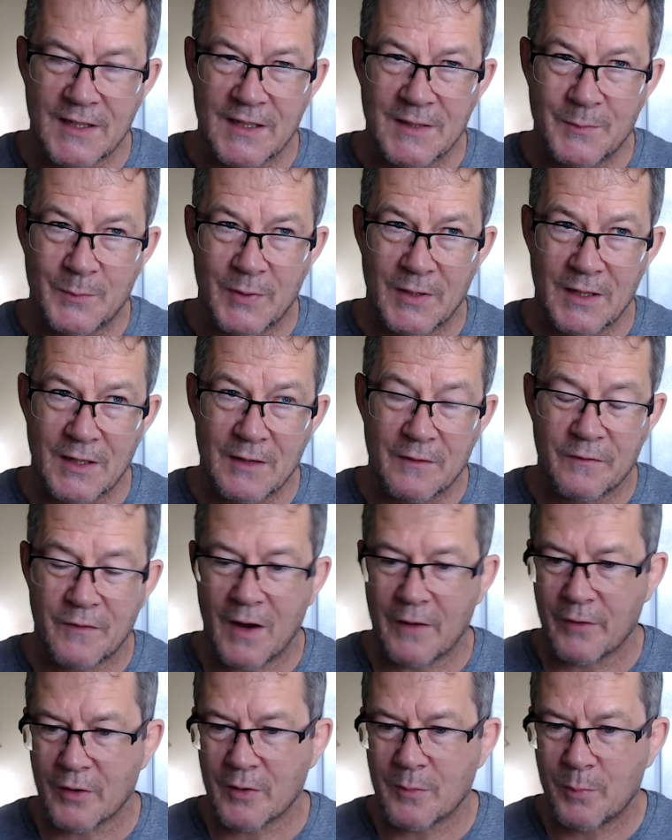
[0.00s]
EP
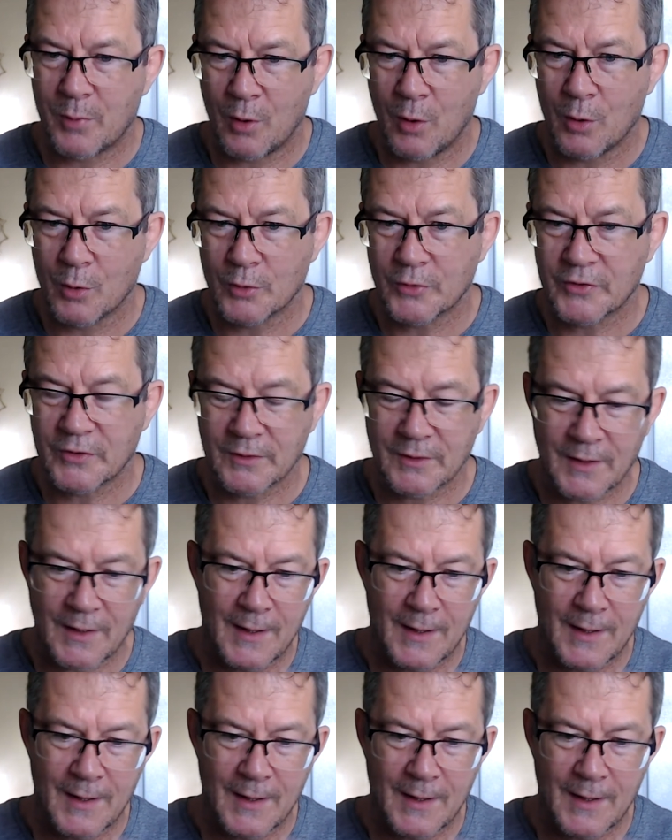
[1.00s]
500 Pros.